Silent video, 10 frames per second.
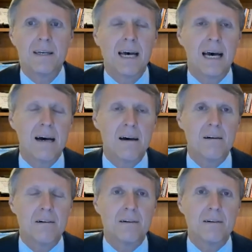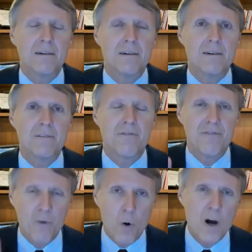uh,
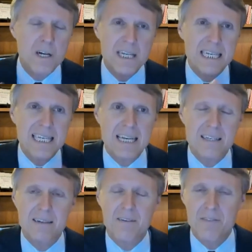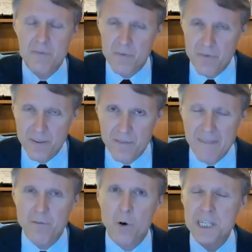four successive,
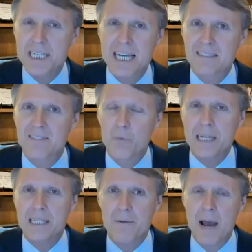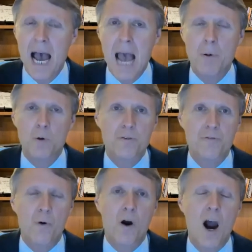on four successive weeks, I, I, posted
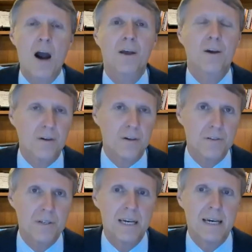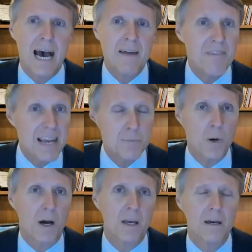four articles on
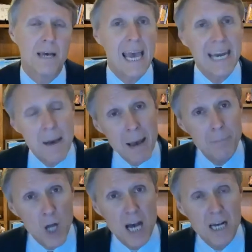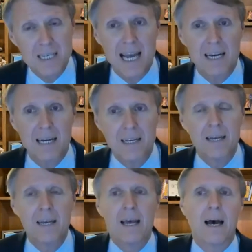Facebook and on my blog site
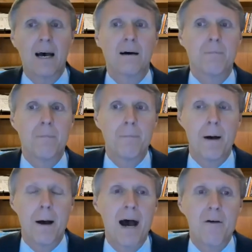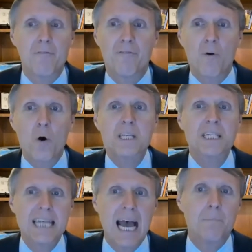um, about four
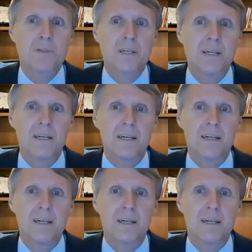steps